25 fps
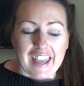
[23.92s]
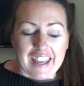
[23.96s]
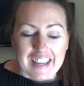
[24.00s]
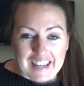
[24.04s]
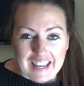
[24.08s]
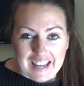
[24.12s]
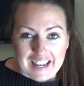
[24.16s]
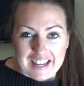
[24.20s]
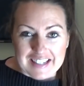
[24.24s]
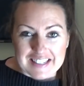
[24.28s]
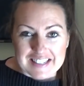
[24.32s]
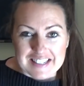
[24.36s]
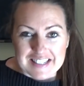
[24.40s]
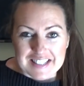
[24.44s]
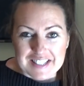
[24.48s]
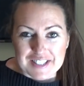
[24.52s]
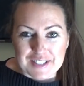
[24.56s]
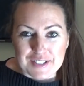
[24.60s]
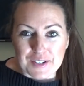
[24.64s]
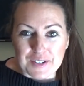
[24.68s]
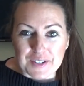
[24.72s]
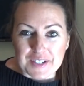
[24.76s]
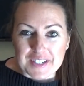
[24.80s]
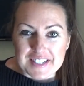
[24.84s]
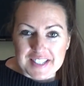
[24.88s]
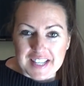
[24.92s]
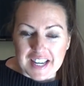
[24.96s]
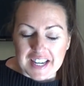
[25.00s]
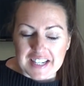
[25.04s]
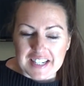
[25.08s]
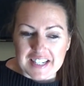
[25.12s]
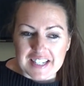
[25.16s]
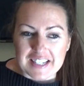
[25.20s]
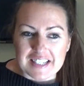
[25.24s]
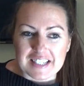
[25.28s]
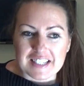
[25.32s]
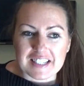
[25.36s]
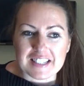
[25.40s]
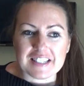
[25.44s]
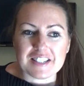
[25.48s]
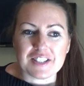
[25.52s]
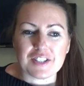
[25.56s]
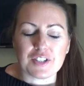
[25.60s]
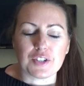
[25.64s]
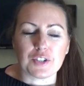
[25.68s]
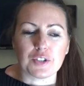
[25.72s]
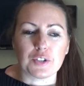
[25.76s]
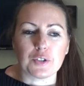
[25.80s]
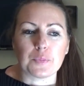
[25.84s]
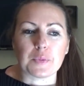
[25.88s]
guys, so excited
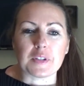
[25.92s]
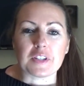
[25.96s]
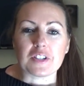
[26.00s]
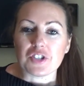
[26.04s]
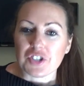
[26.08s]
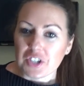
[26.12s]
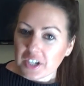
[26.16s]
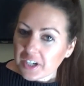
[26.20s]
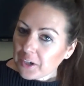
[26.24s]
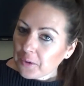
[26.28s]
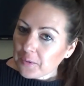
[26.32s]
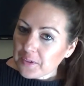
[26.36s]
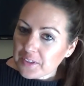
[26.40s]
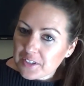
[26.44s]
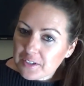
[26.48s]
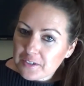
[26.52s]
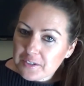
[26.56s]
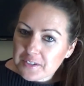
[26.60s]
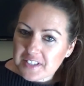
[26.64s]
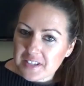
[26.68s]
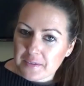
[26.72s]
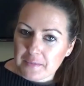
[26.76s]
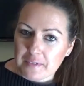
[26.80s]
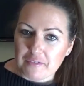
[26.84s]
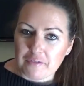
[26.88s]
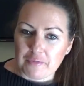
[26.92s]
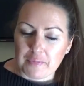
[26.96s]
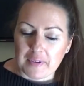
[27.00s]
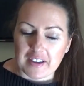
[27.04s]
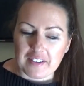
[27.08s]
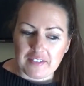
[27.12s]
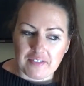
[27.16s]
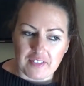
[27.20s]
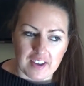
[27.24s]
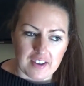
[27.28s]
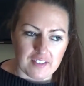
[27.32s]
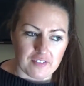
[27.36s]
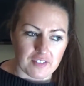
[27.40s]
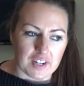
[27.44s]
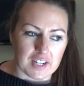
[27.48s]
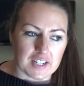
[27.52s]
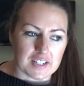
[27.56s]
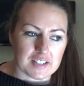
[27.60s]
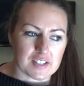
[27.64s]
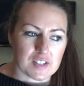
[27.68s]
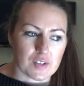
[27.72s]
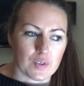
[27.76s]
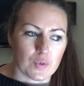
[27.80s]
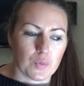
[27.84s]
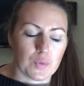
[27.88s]
to be sharing with you some of my
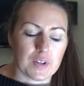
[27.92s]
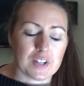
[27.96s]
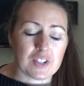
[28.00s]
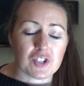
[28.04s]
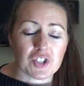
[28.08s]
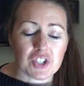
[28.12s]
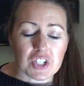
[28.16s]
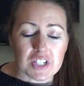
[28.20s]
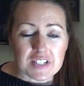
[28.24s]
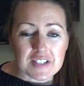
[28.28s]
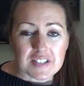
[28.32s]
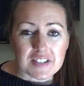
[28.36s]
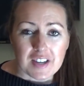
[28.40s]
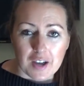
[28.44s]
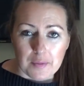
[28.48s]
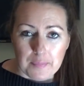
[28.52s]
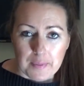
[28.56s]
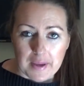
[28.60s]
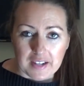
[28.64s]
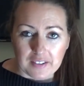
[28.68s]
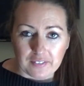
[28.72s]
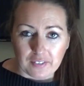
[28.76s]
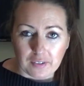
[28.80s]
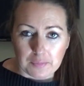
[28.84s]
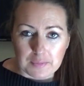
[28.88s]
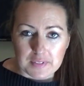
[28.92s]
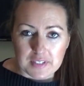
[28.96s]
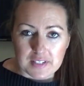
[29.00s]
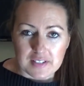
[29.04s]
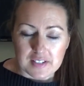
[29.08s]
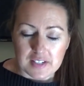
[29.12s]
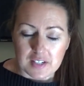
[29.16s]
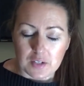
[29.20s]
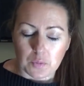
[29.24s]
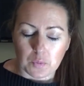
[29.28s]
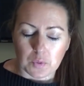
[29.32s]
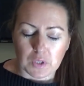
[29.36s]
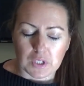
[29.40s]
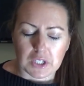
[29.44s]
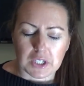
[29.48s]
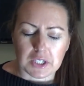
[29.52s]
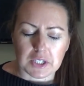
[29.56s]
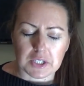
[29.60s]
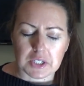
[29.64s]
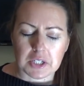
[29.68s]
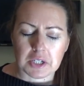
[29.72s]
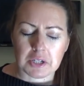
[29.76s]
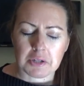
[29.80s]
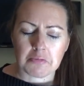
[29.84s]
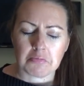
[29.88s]
favorites. We just got back from Disney
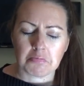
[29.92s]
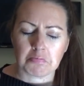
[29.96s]
World